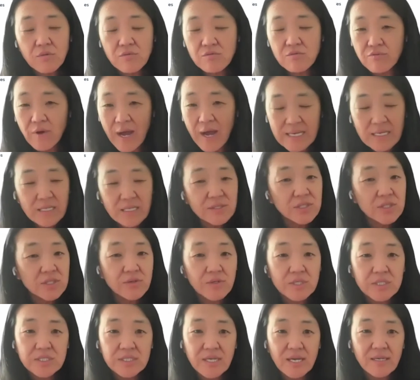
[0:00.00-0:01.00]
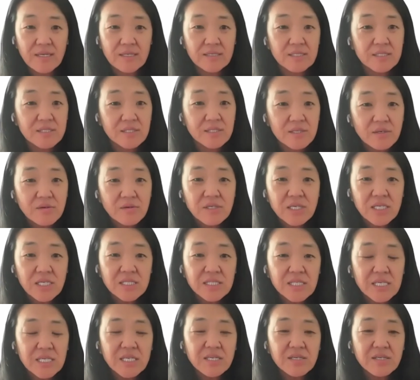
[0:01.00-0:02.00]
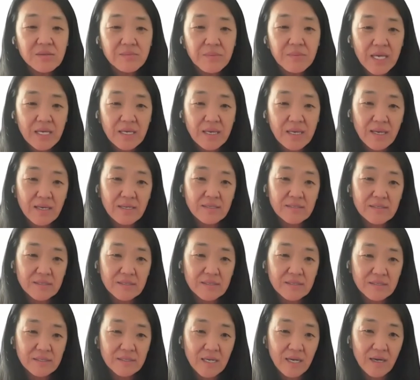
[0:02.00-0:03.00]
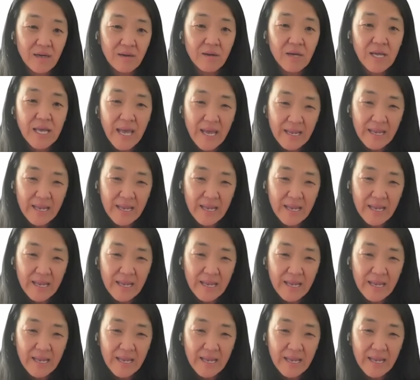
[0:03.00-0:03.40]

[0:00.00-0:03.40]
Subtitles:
right into a setting, still continue to make azer-cel